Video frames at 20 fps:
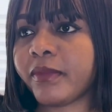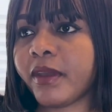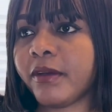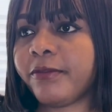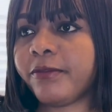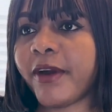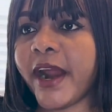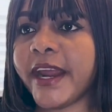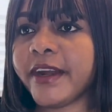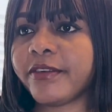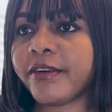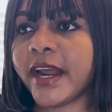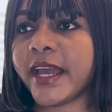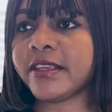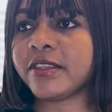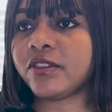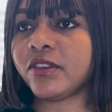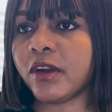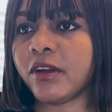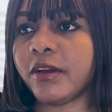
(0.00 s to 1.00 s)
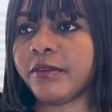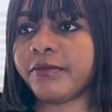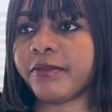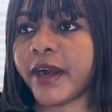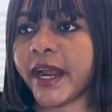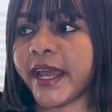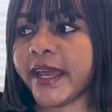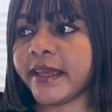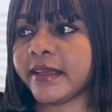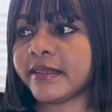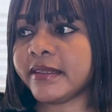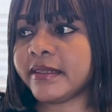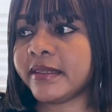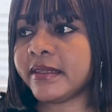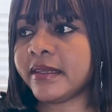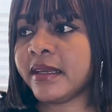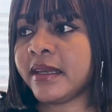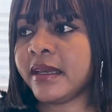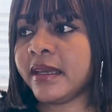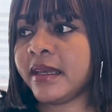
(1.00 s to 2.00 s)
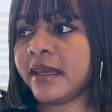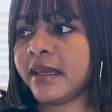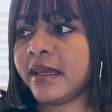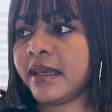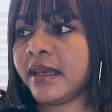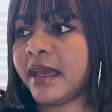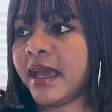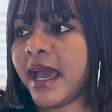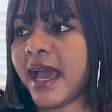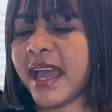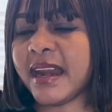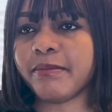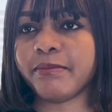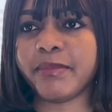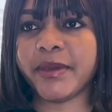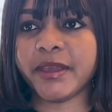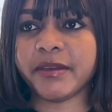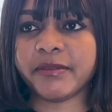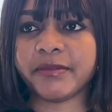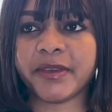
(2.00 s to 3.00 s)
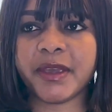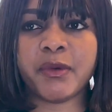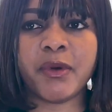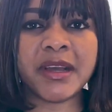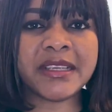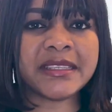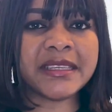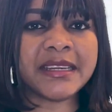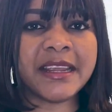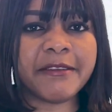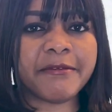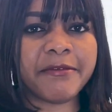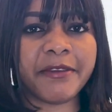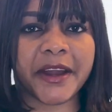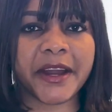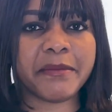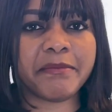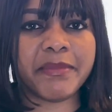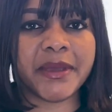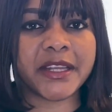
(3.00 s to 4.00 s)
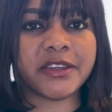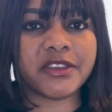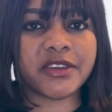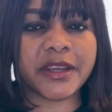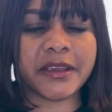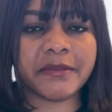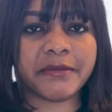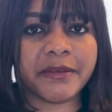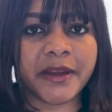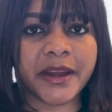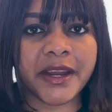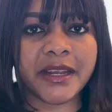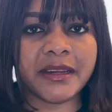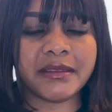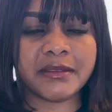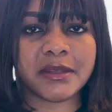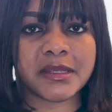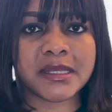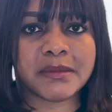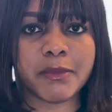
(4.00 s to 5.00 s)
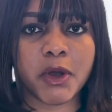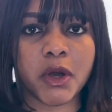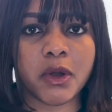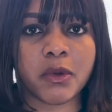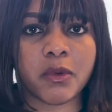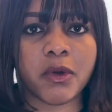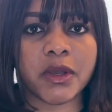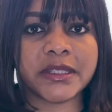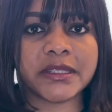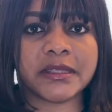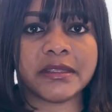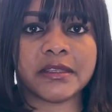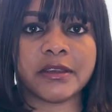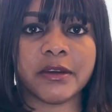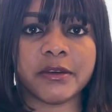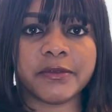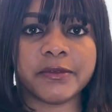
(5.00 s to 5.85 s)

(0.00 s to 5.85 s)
fried rice, jollof rice, and beef. It wasn't a very big tray, very small quantity of